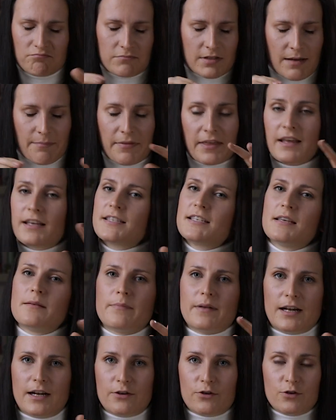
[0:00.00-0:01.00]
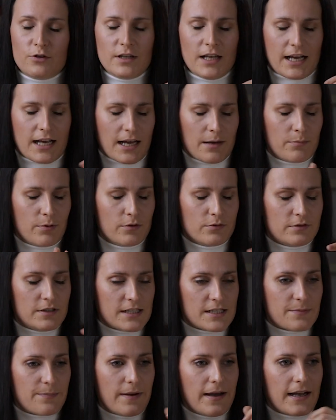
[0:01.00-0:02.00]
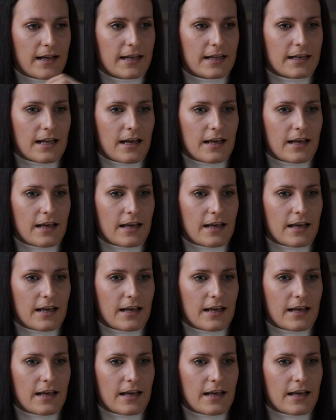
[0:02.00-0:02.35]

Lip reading: something similar, no? Like I bought this pack and